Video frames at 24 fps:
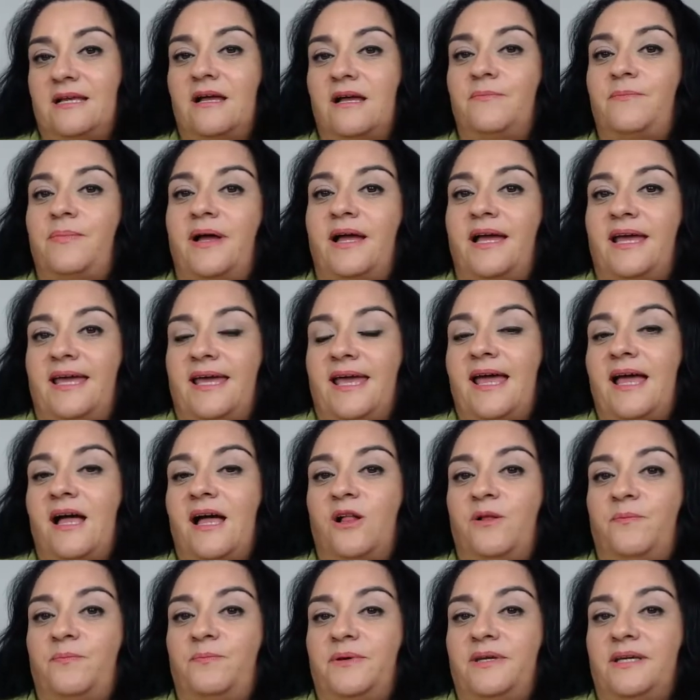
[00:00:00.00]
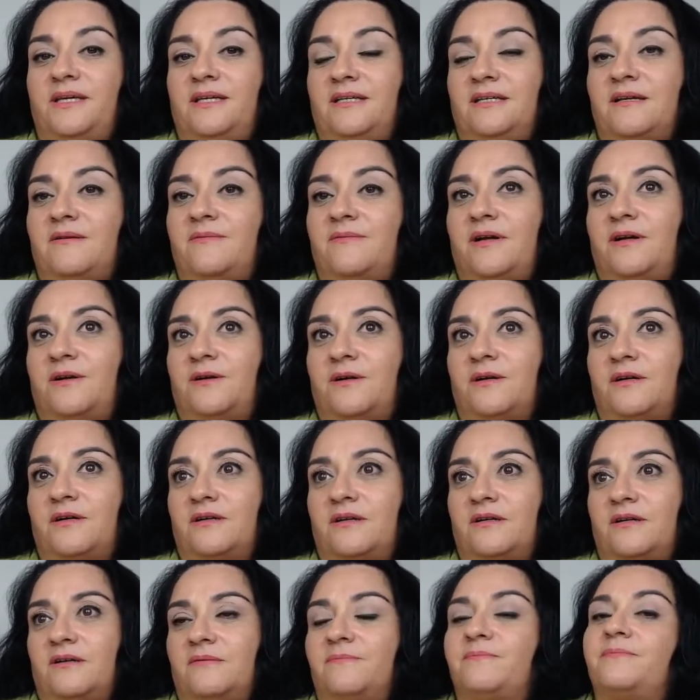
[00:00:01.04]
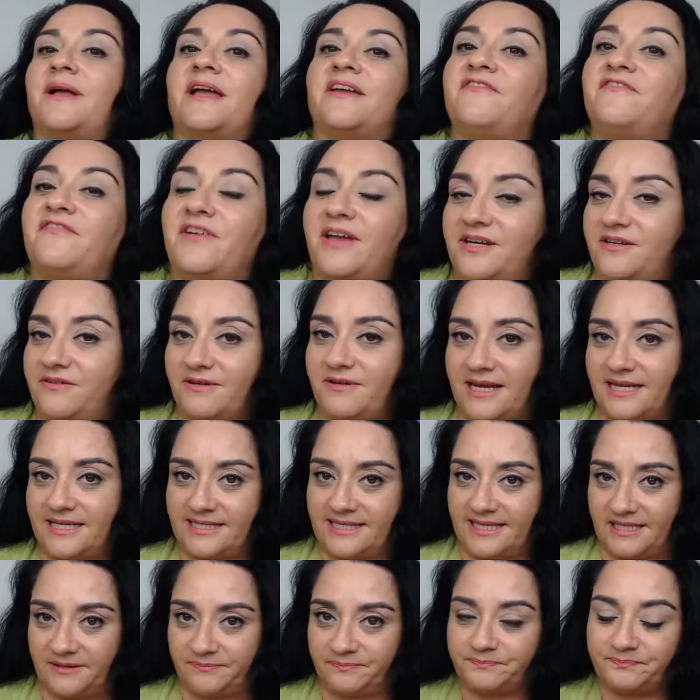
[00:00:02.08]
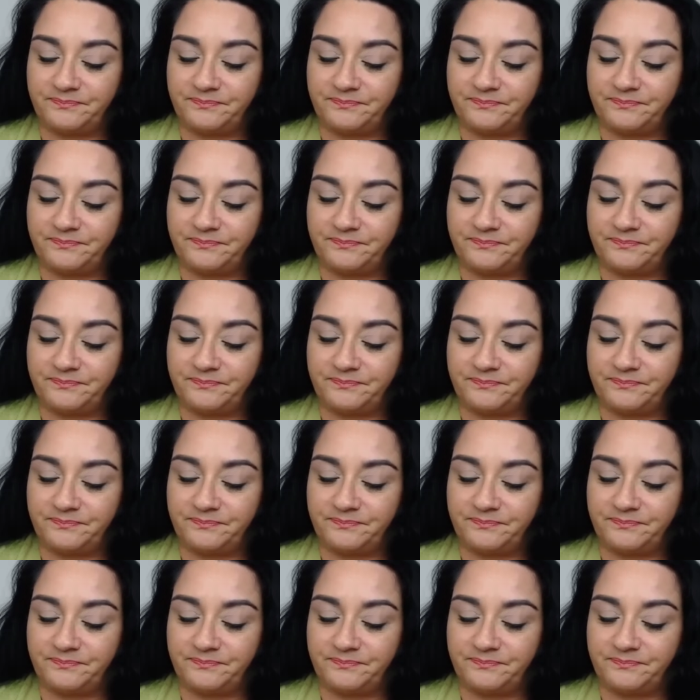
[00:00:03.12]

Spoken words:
by helping or by fundraising.